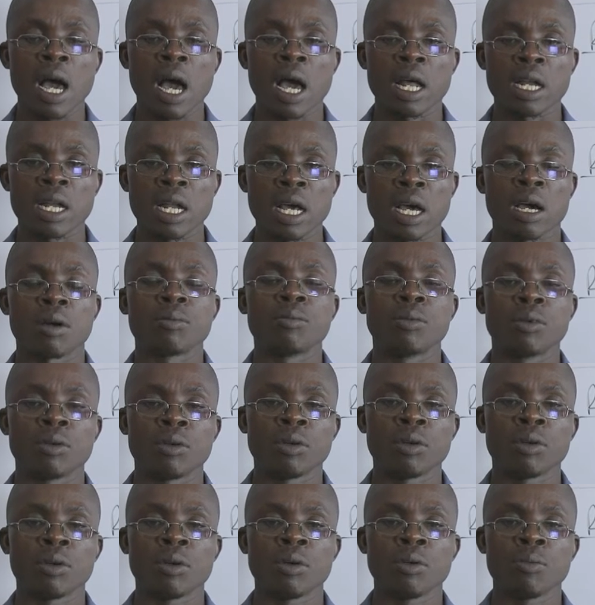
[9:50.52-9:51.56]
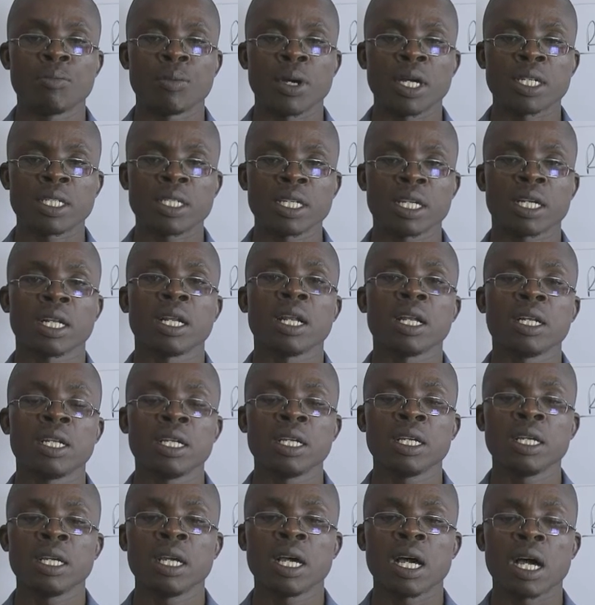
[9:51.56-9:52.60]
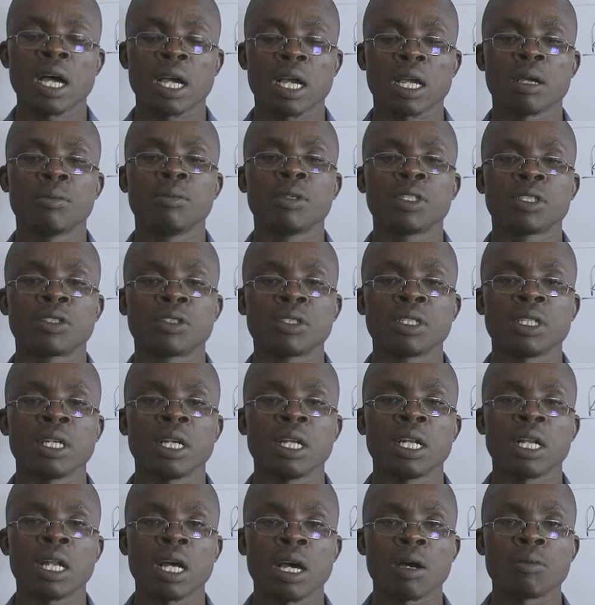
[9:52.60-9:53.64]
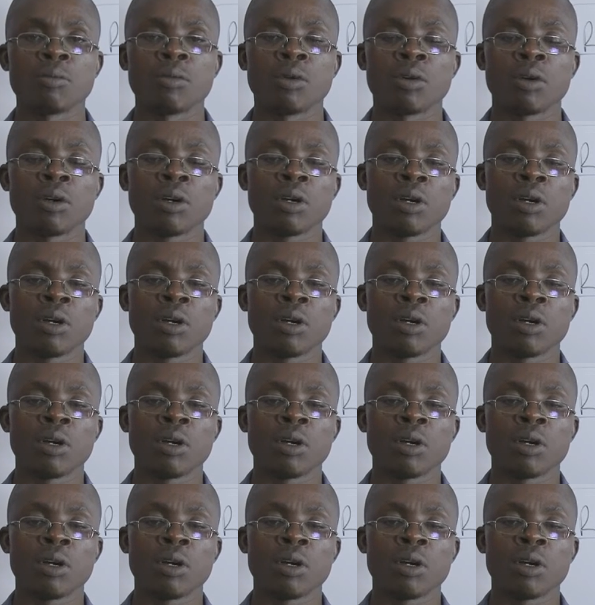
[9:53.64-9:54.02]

a lab, particularly a chemistry lab,